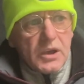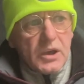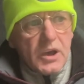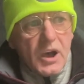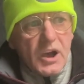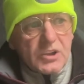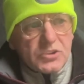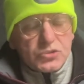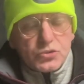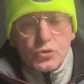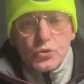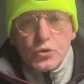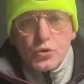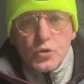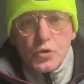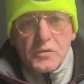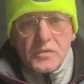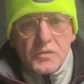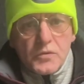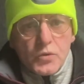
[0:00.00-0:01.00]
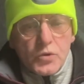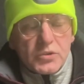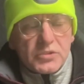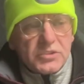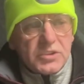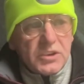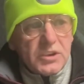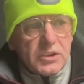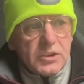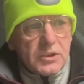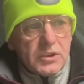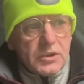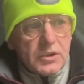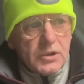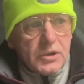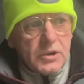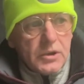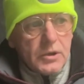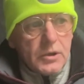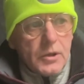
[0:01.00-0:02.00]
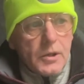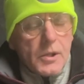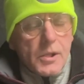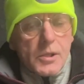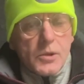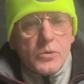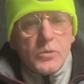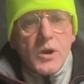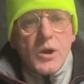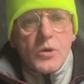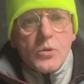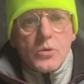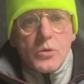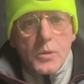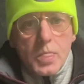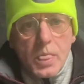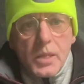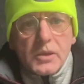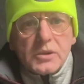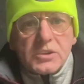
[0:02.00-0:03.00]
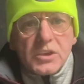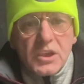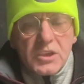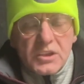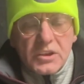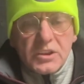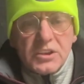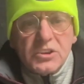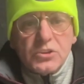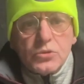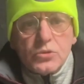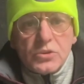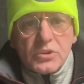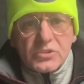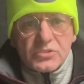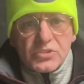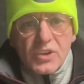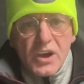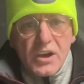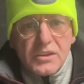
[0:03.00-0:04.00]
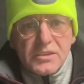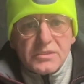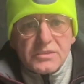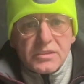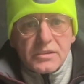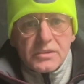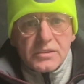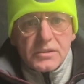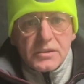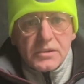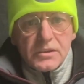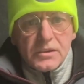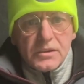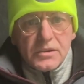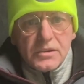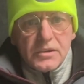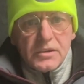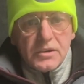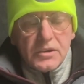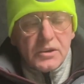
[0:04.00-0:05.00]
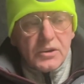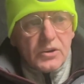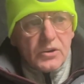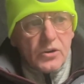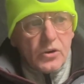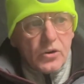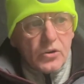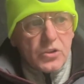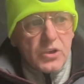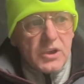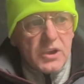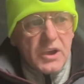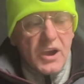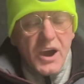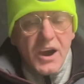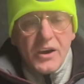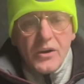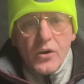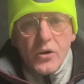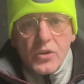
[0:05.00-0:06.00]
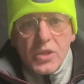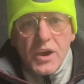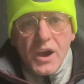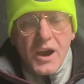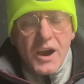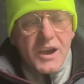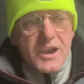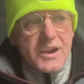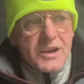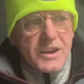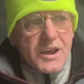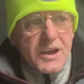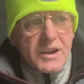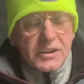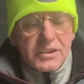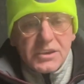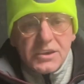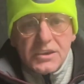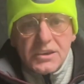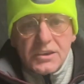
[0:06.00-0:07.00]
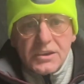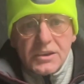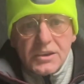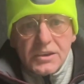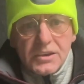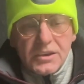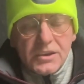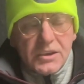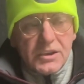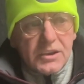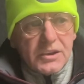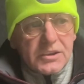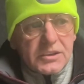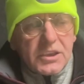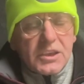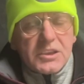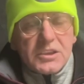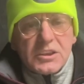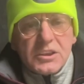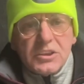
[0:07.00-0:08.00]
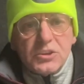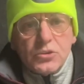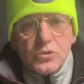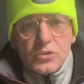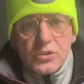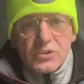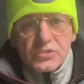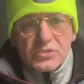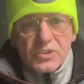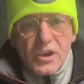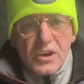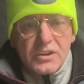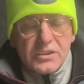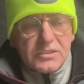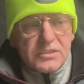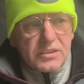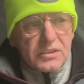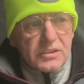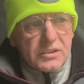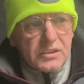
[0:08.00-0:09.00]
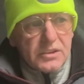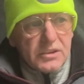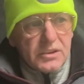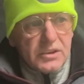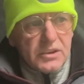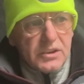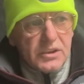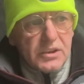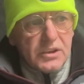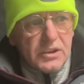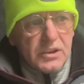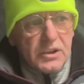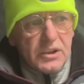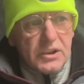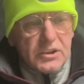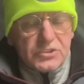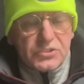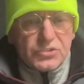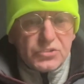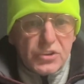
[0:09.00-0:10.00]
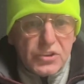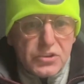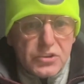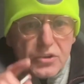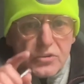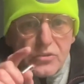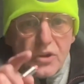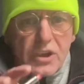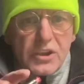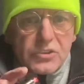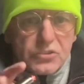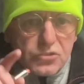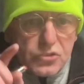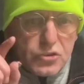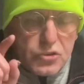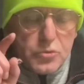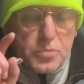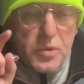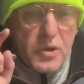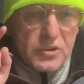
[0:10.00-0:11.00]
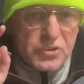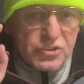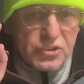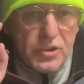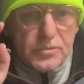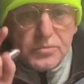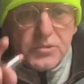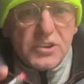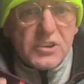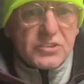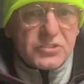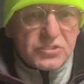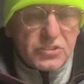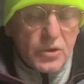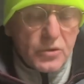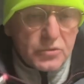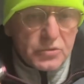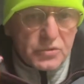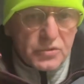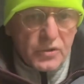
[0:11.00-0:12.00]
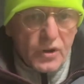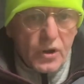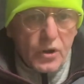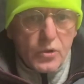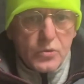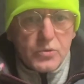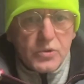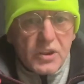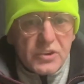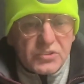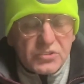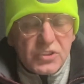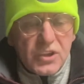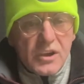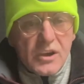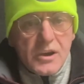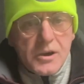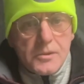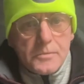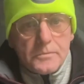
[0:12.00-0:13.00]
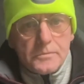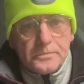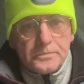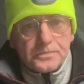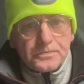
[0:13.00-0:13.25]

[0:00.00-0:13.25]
That's not our forte. Well, get your head out the sand, or the hierarchy. Get your head out the sand. And senior ranks, you should be ashamed of yourselves for allowing this to happen.